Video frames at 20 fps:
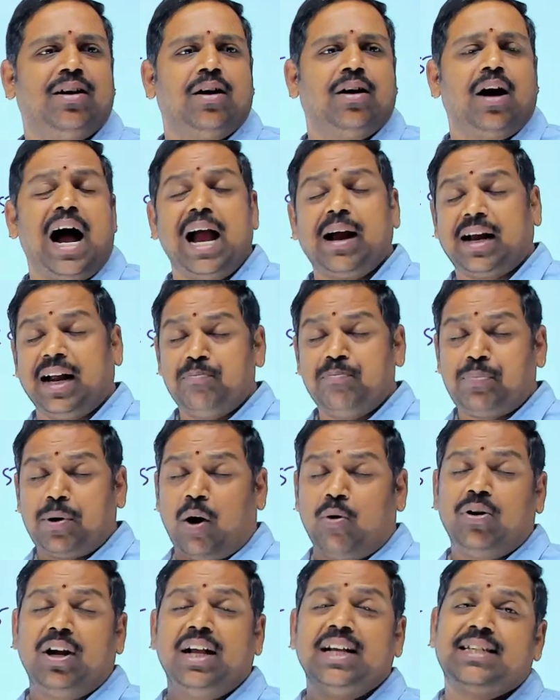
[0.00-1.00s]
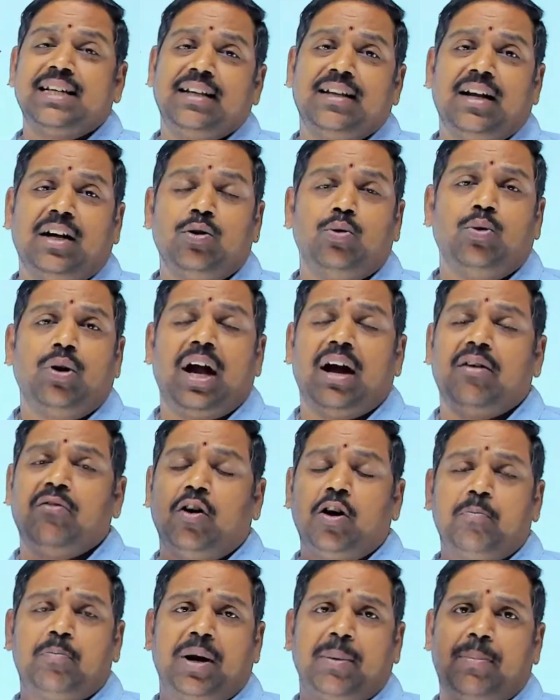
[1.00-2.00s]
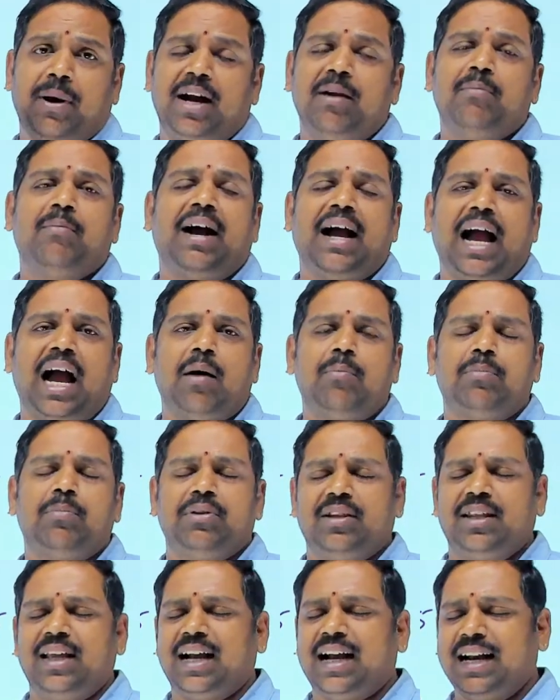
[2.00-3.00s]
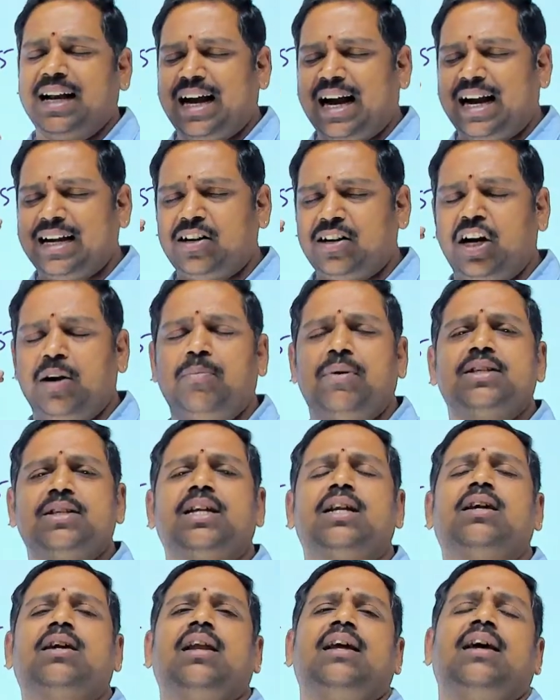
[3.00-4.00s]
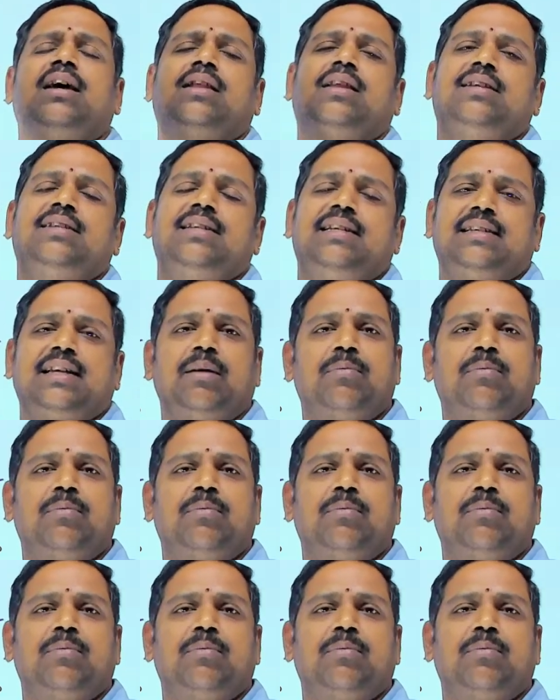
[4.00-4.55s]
I can proudly say that whoever prepared my app, they can 100% clear this CSAT